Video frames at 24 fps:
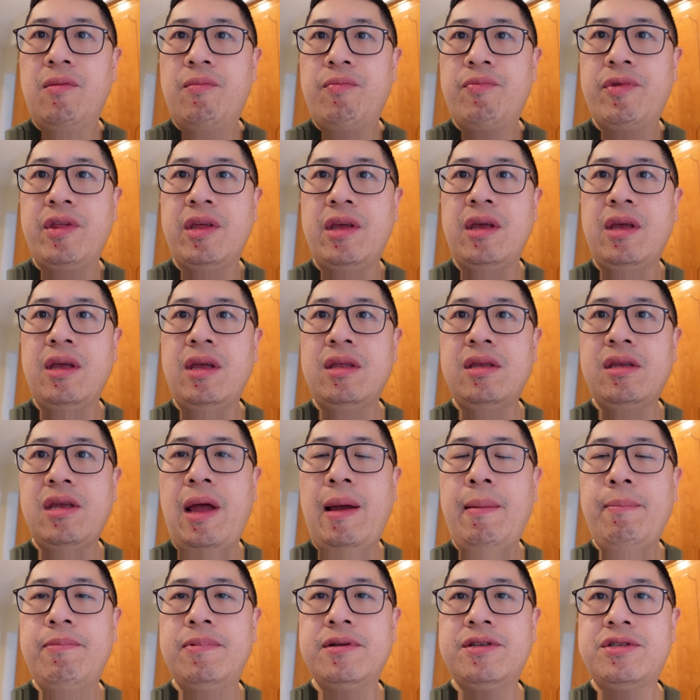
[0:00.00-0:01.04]
The
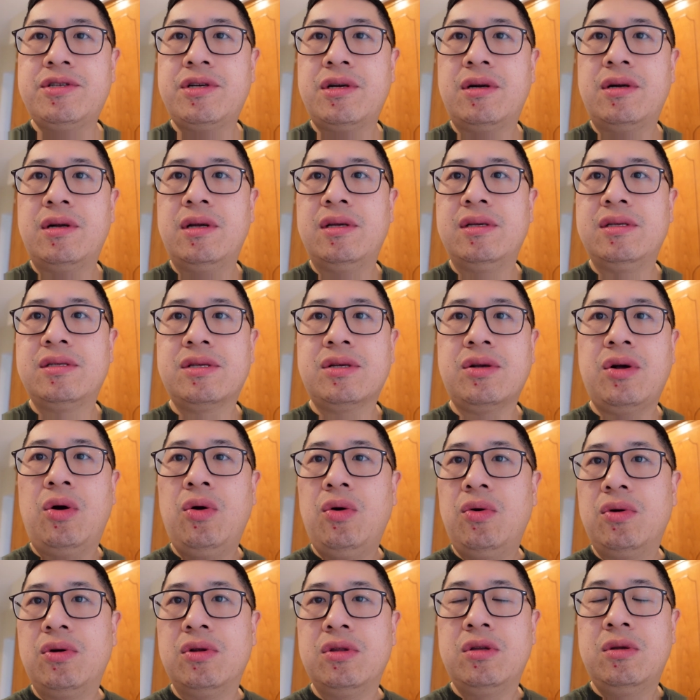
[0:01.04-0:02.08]
temperature is
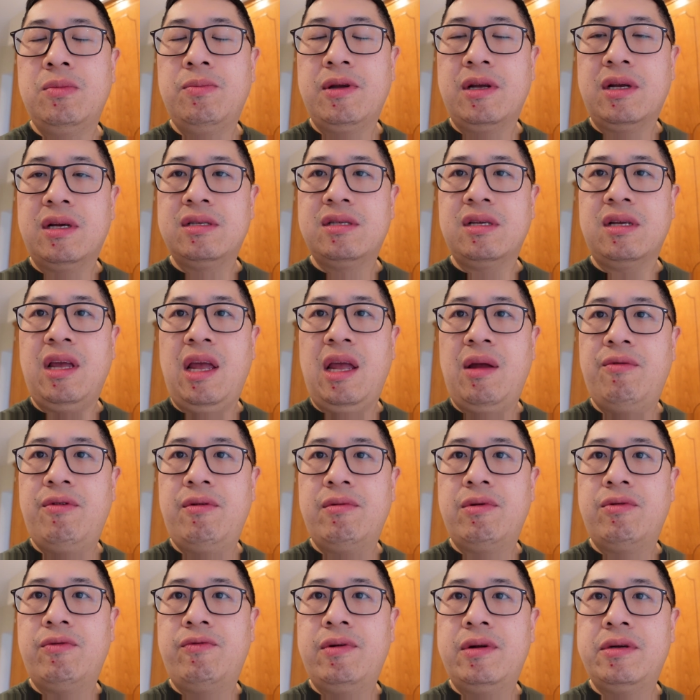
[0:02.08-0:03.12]
cold because it came from
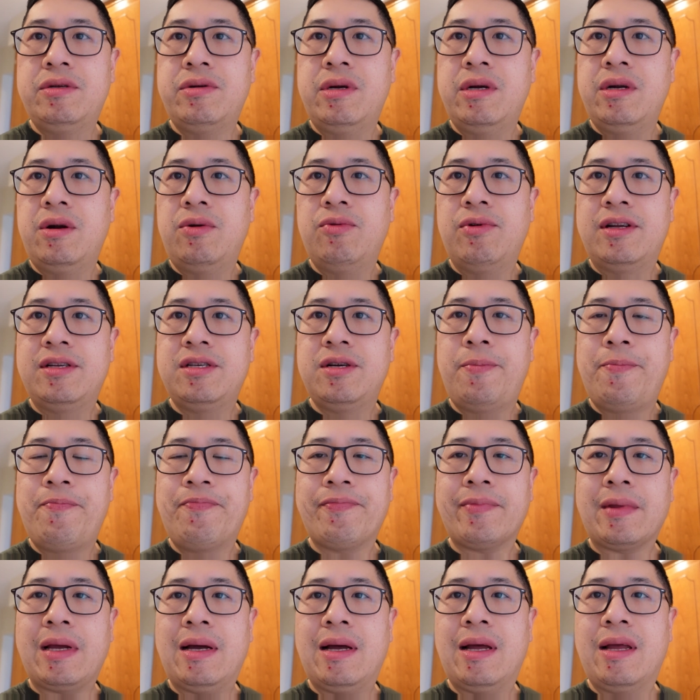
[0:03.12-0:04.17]
the refrigerator, which
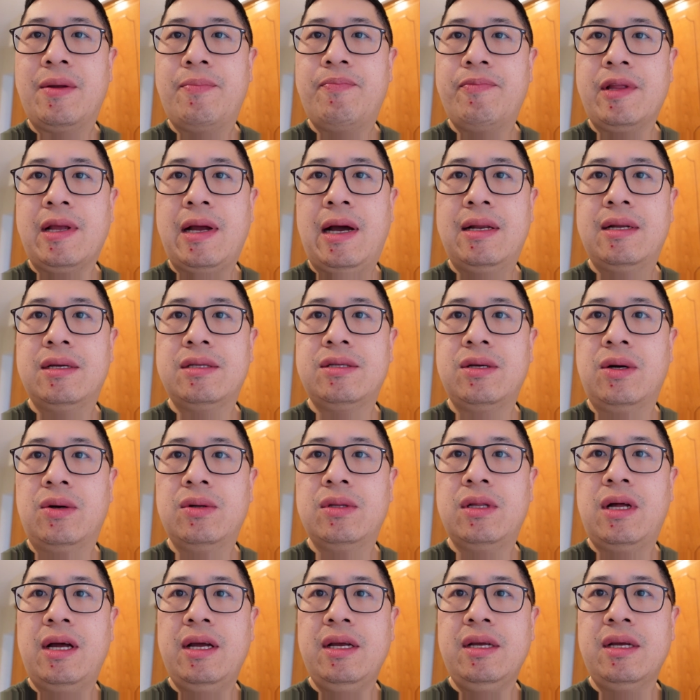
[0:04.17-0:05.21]
I kind of don't
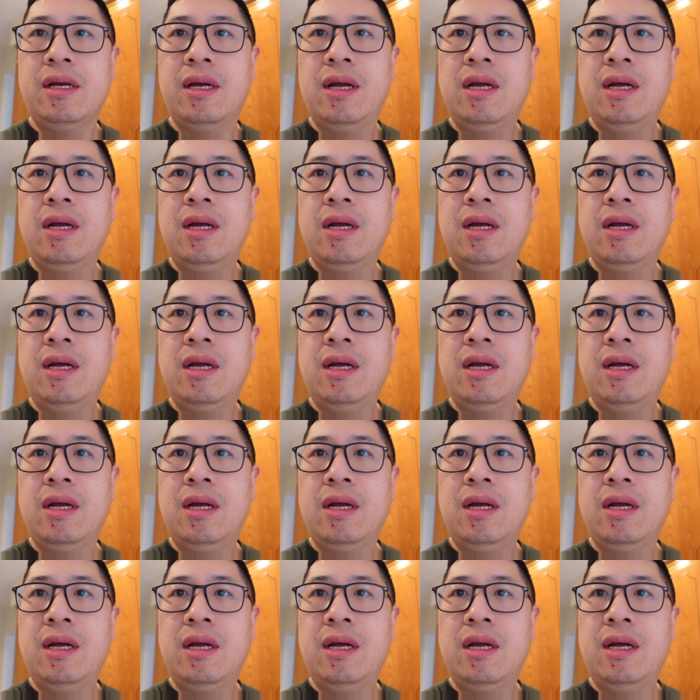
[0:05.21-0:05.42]
like,